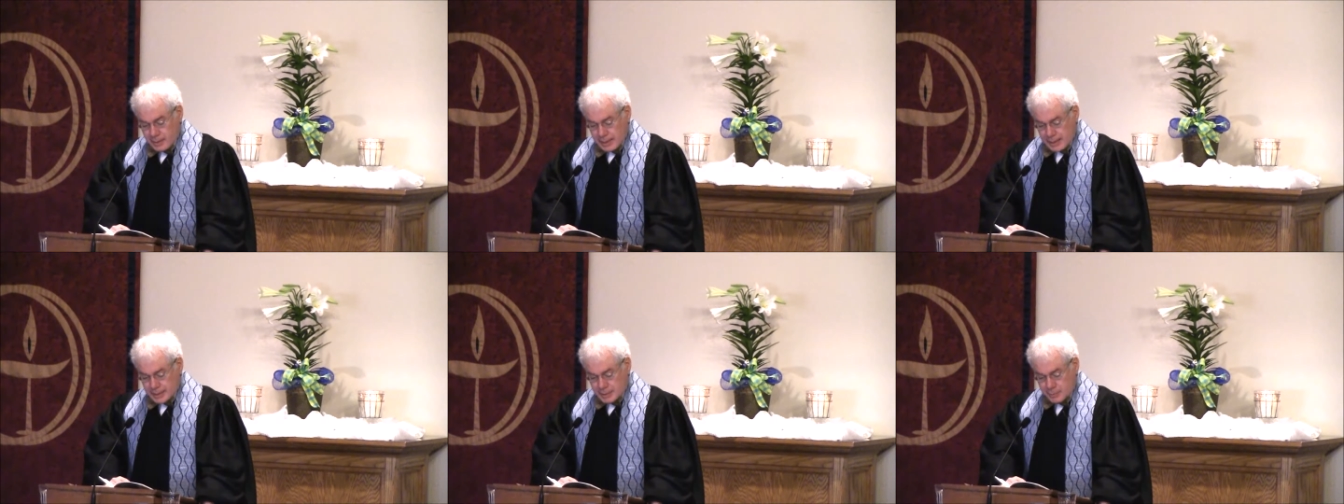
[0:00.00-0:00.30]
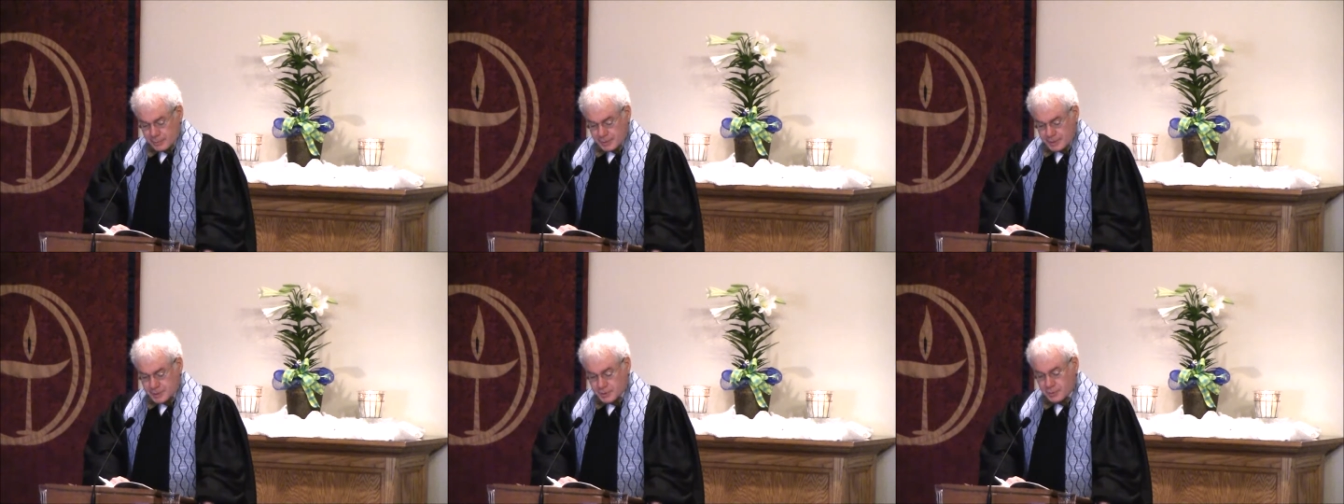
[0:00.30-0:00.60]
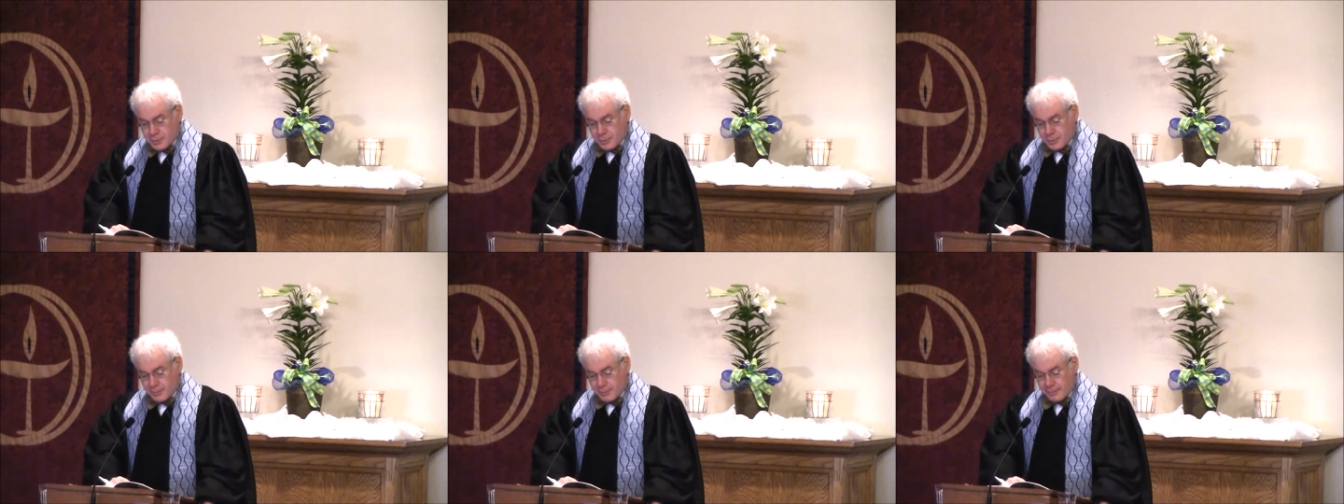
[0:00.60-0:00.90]
As we
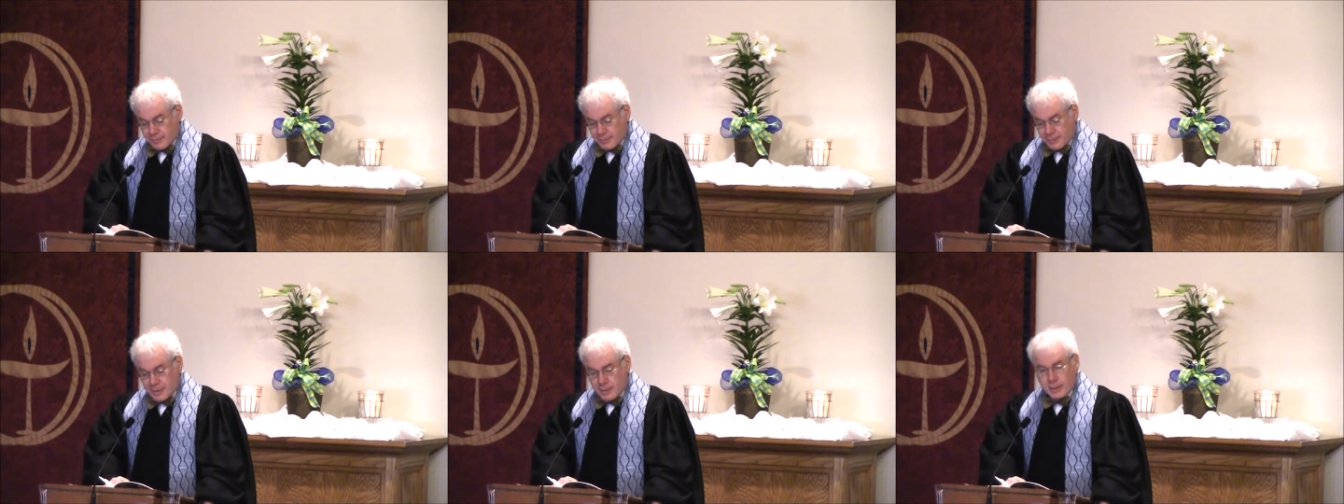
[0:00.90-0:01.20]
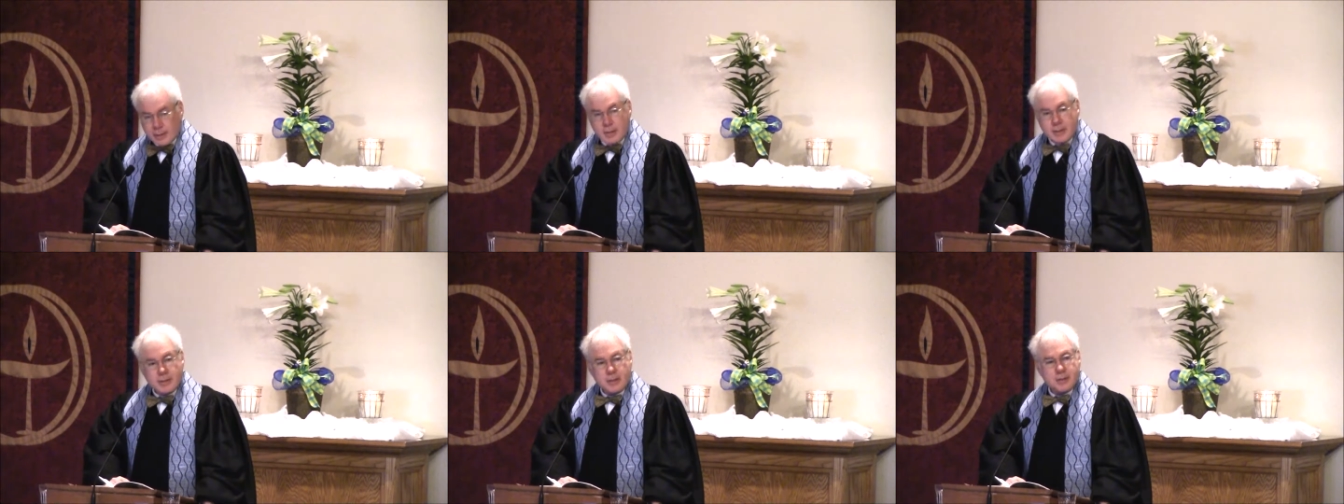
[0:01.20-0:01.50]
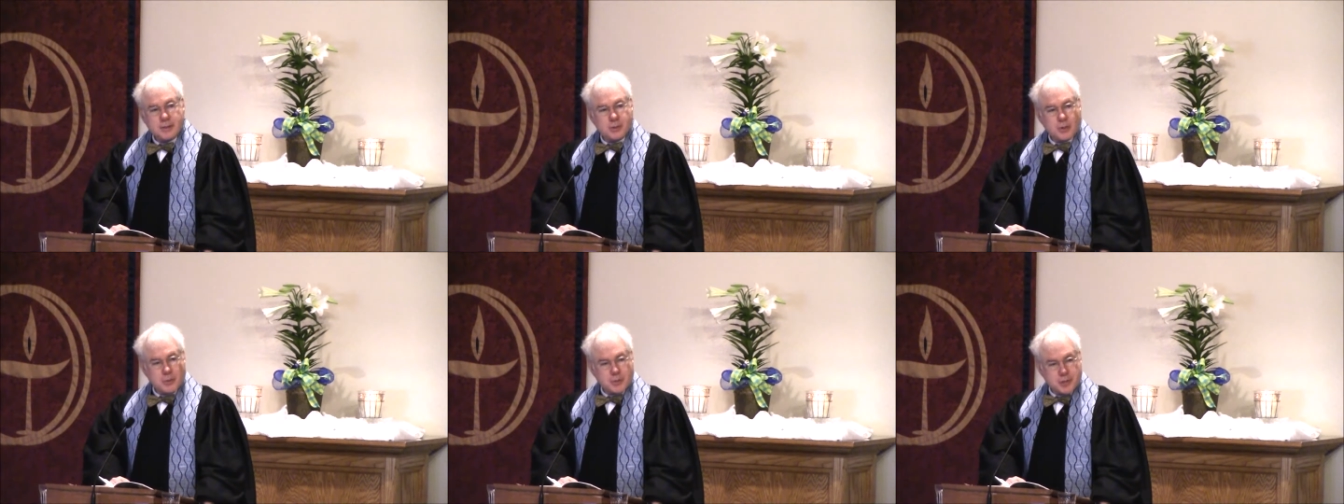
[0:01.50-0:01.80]
serve,
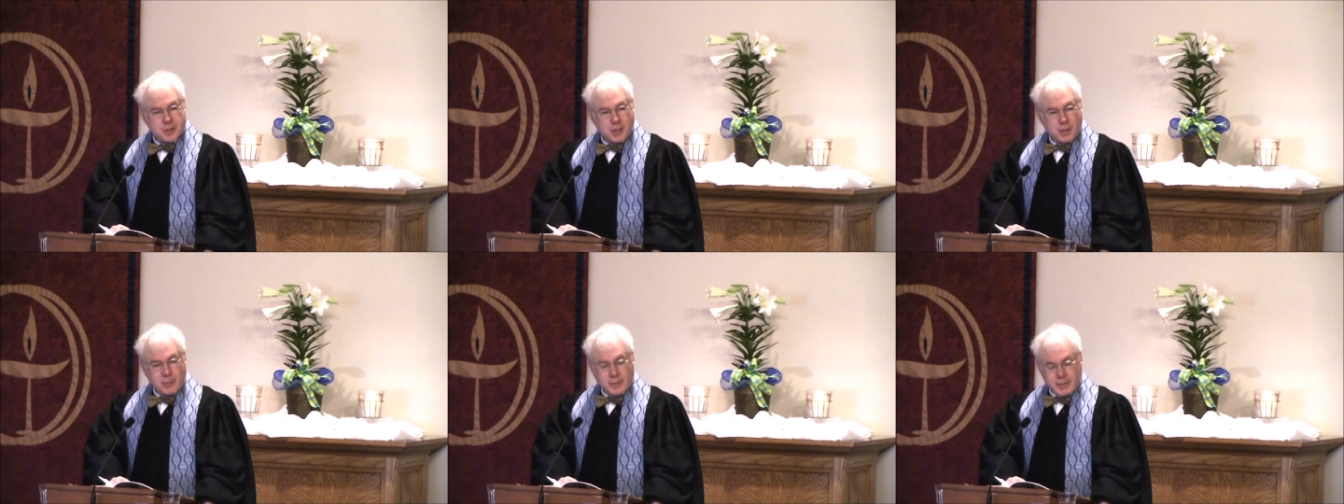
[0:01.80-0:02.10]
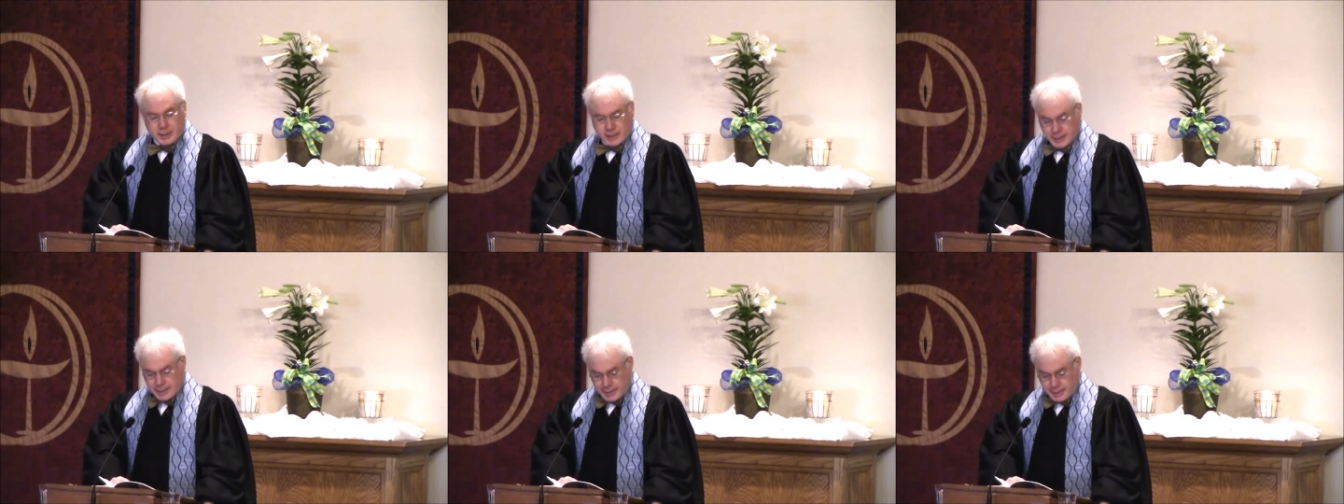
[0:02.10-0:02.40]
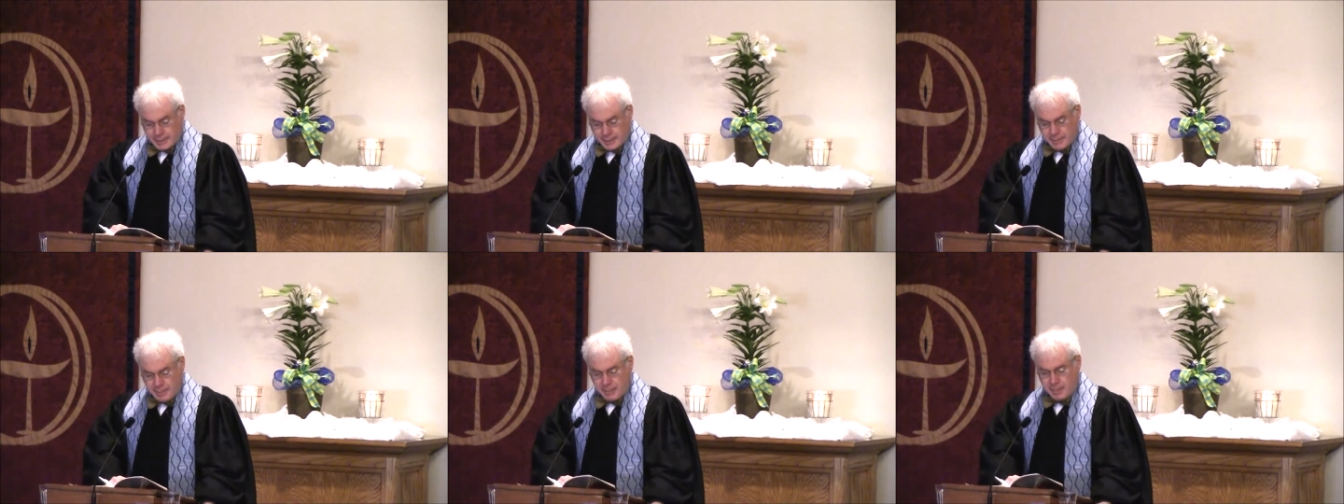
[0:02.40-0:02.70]
so shall we
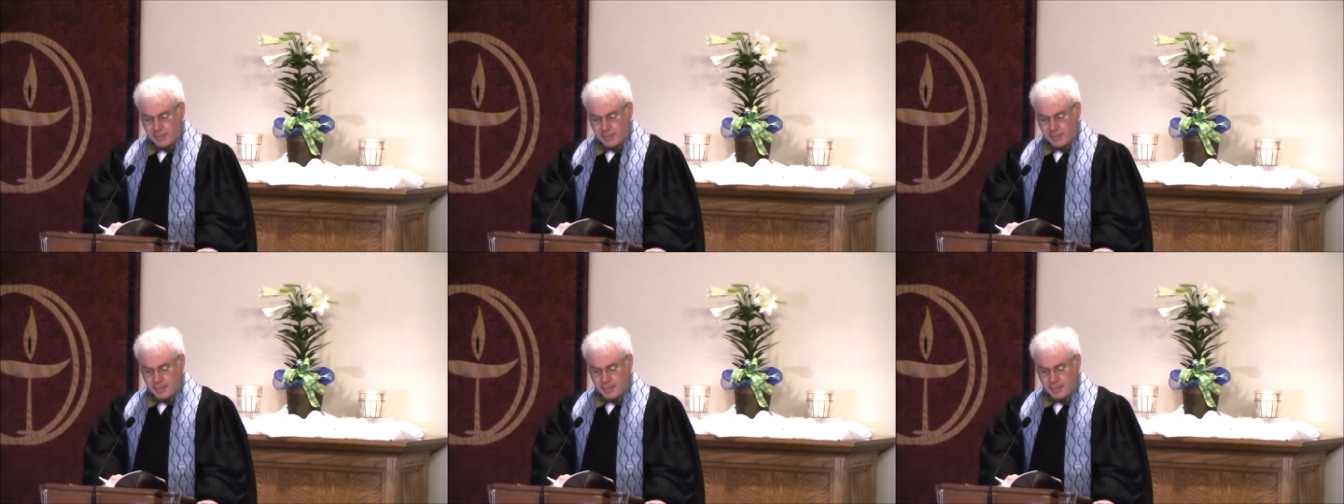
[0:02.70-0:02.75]
lead.